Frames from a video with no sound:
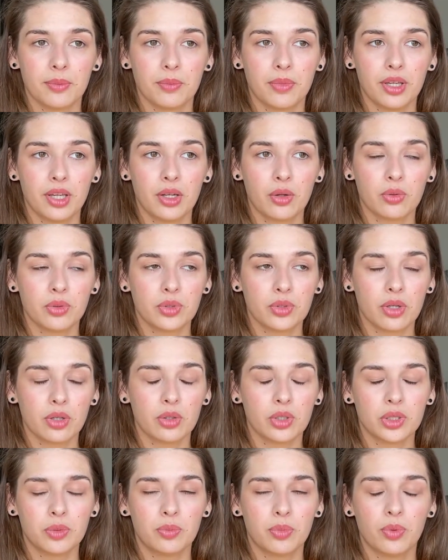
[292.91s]
it also a
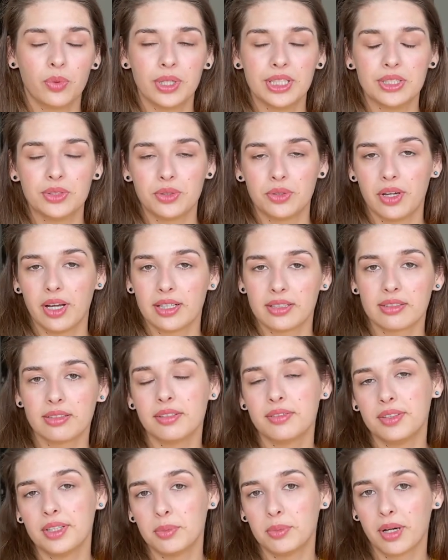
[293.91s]
good point to ask the
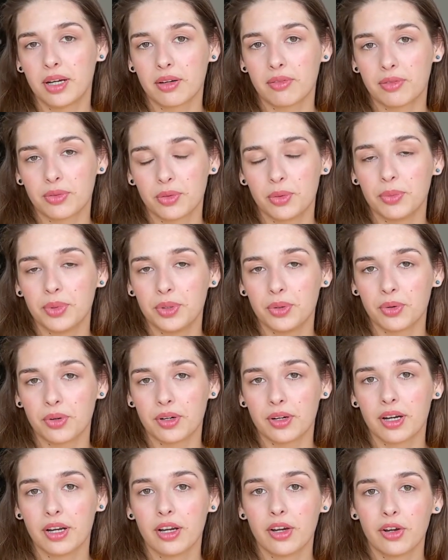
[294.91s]
feedback from
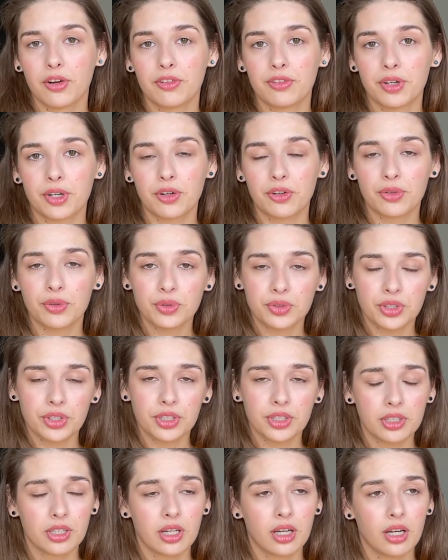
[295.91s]
your
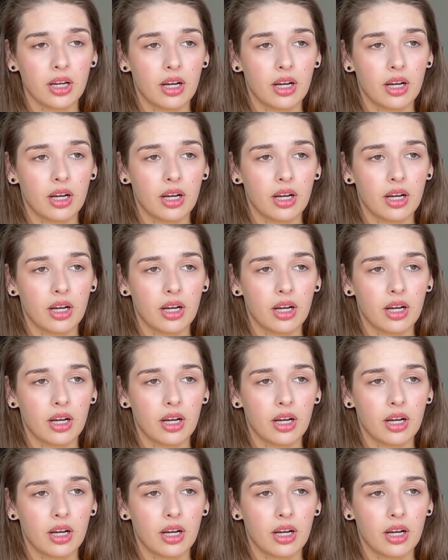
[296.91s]
recruiter,